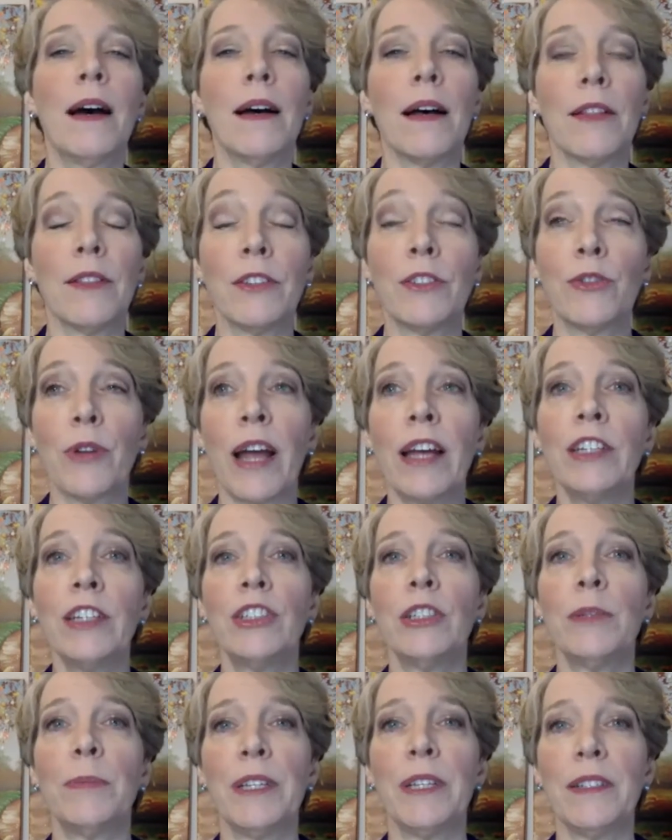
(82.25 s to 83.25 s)
The strategy
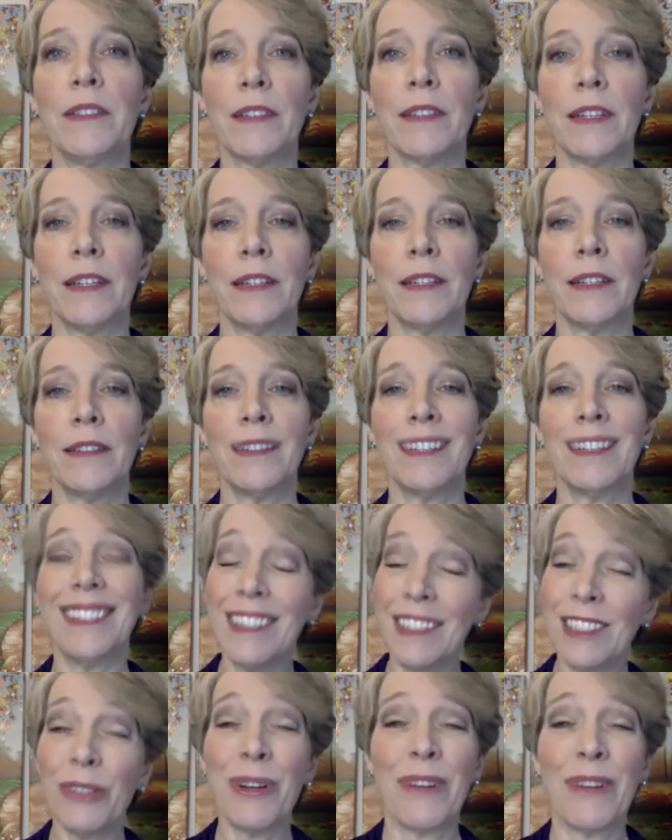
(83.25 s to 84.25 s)
piece is you
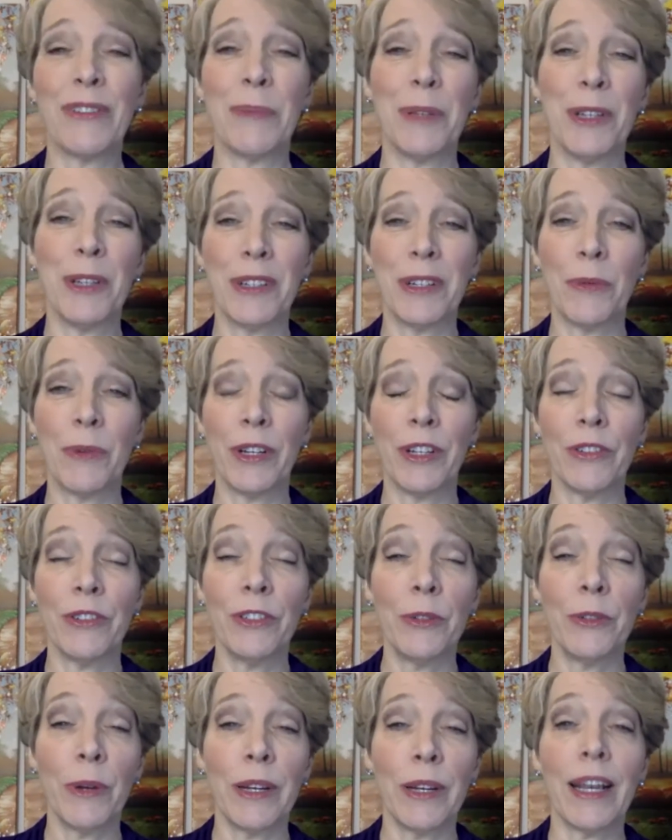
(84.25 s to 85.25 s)
do have to be good at what you're
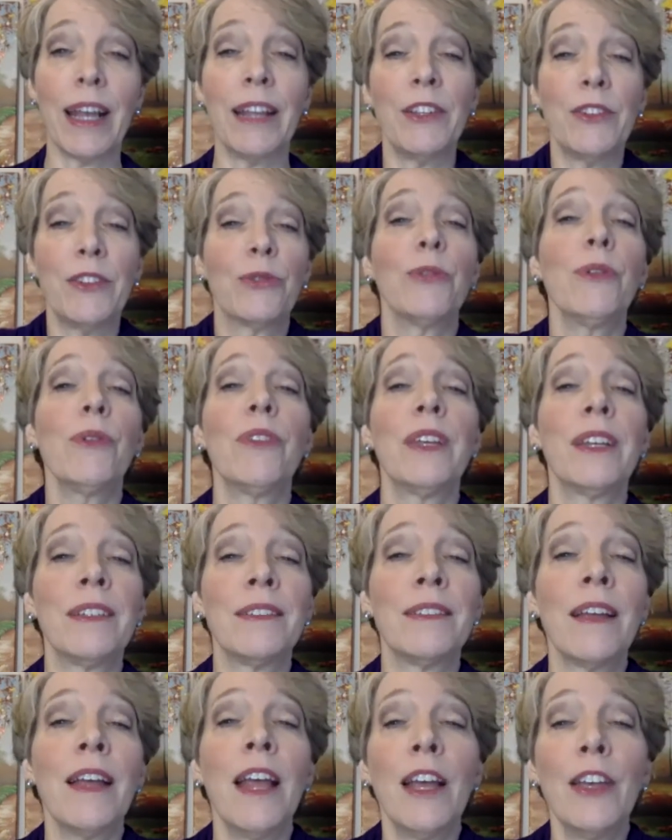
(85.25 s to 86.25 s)
doing. And the truth is
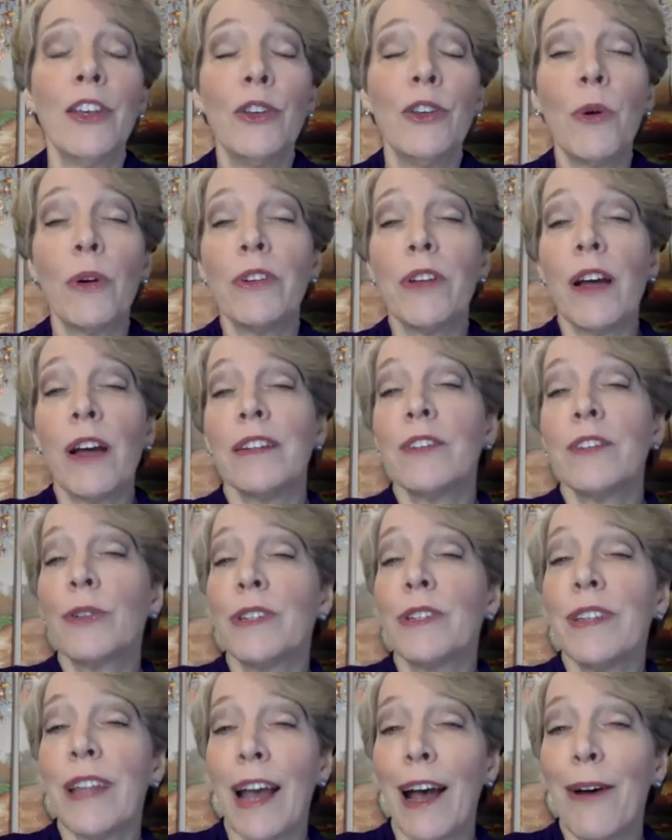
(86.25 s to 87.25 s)
you are not as good
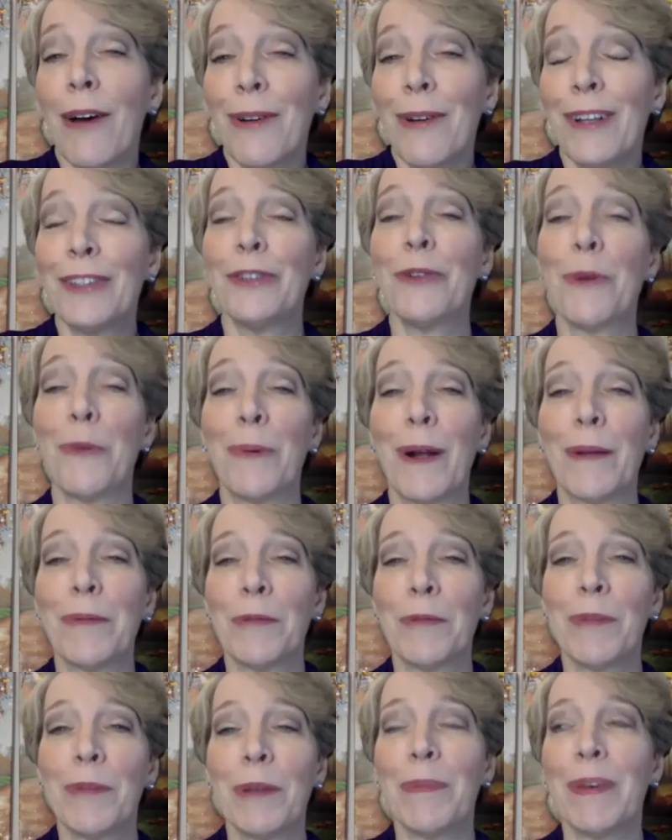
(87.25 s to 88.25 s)
now as you will
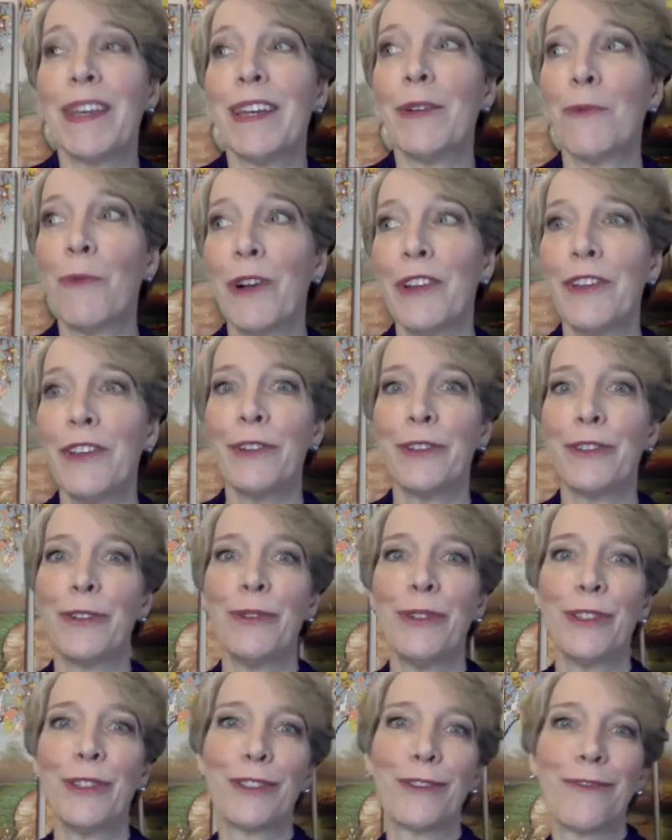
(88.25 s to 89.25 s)
probably be in 1 year, 2
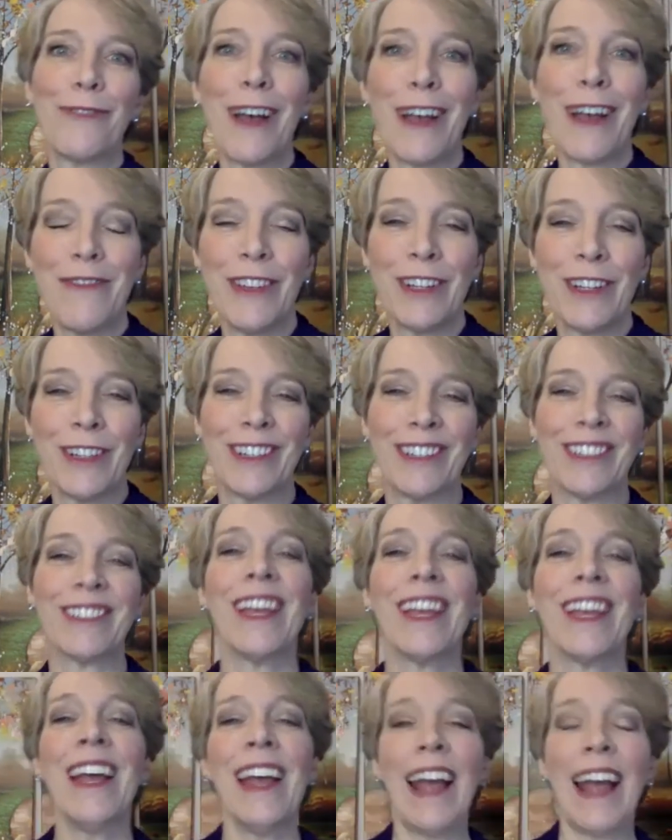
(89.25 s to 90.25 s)
years, 5 years.
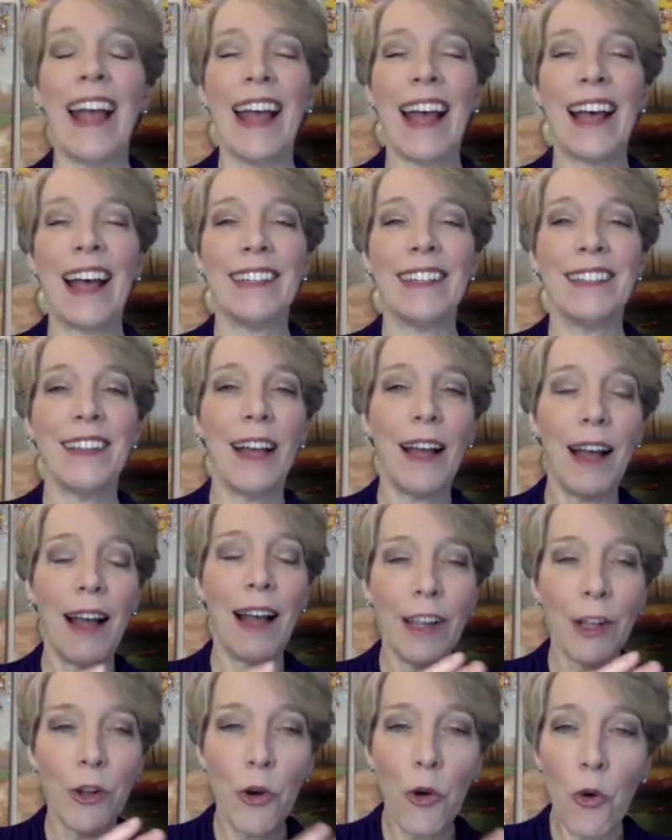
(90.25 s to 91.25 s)
And
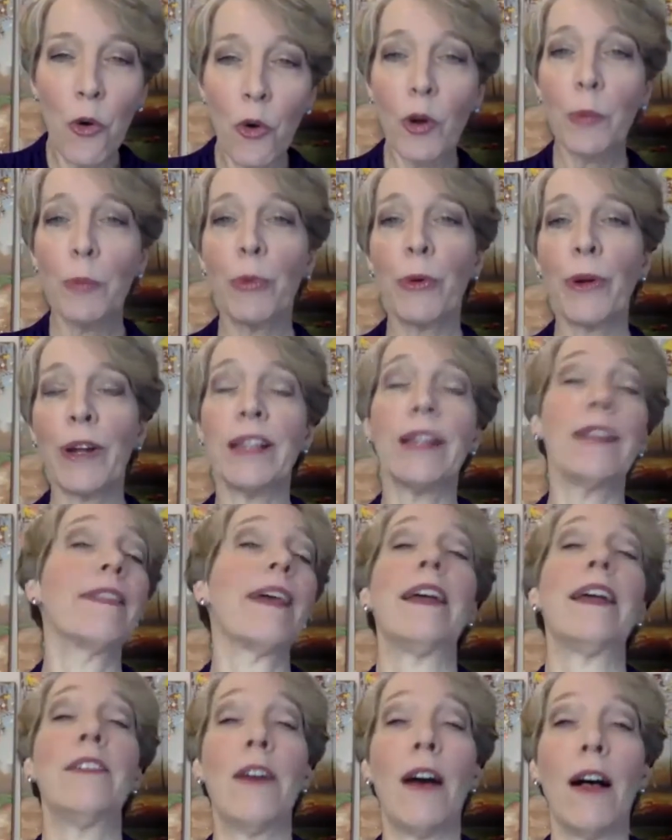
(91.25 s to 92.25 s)
incorporating
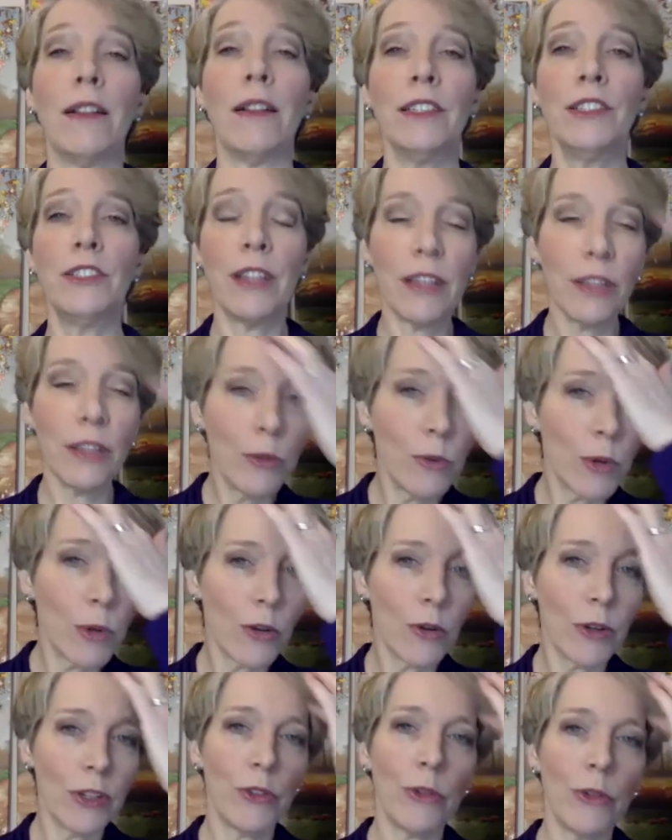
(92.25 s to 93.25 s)
that knowledge that you are
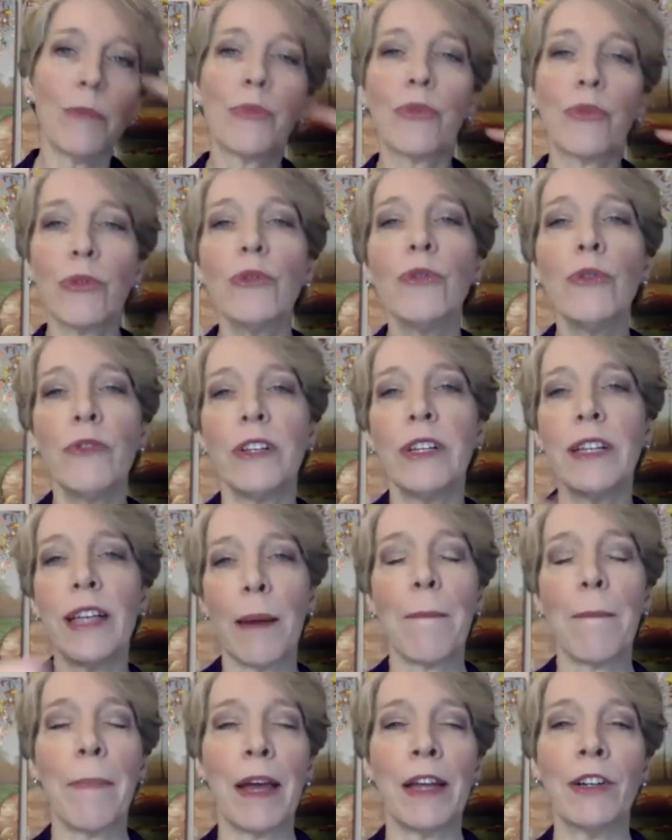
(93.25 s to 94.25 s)
going to improve and
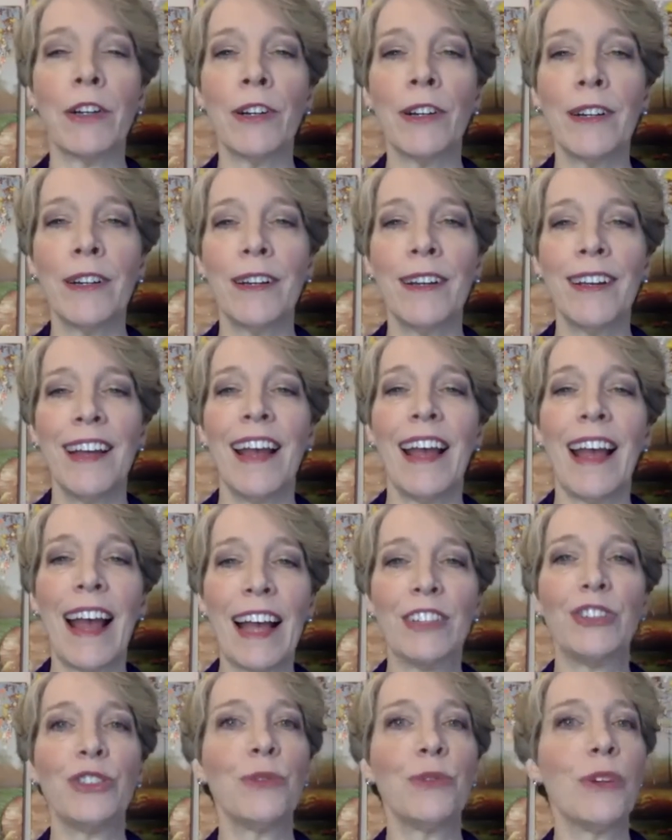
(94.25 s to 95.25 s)
get better
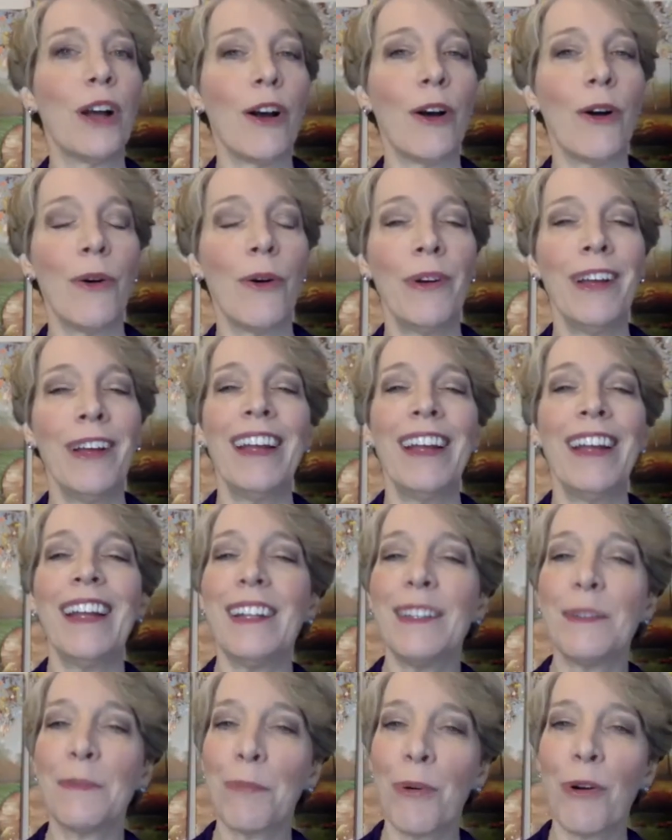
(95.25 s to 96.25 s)
as you go
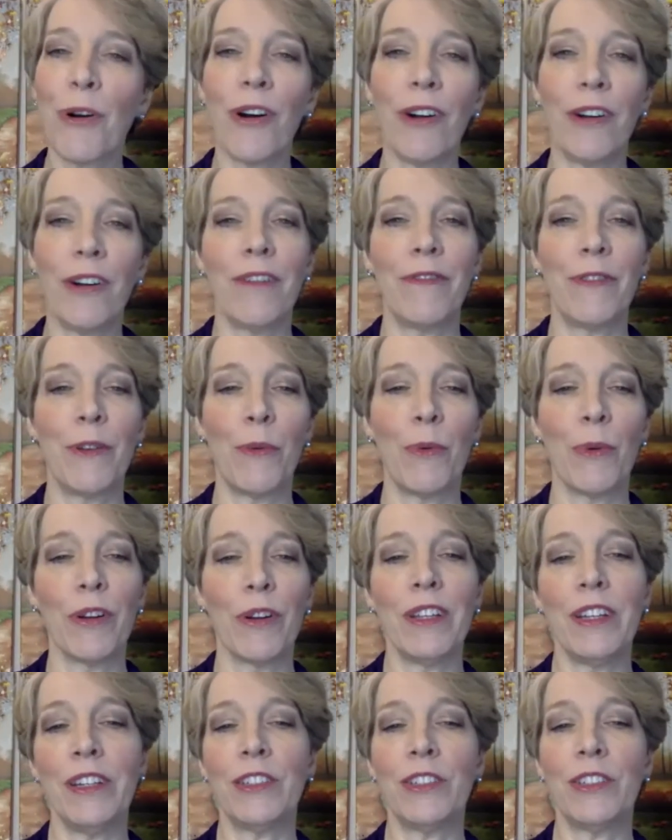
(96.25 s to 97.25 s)
is part of the
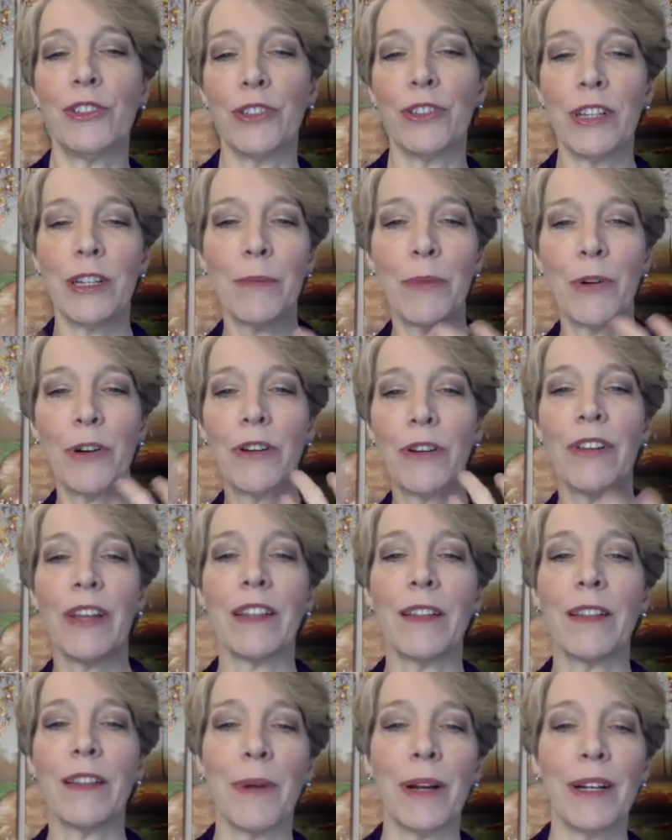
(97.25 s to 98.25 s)
worthiness journey and part of getting
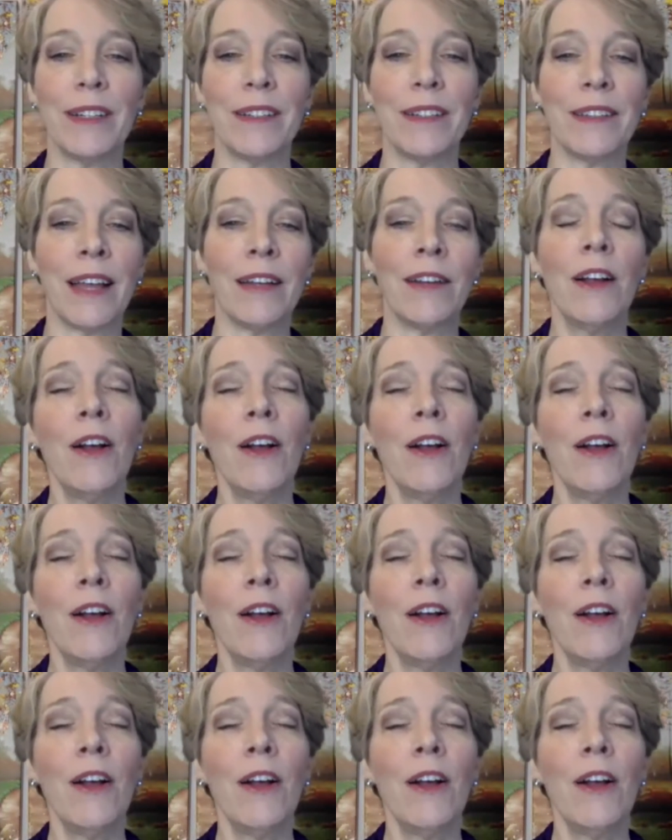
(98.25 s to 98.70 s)
the mindset.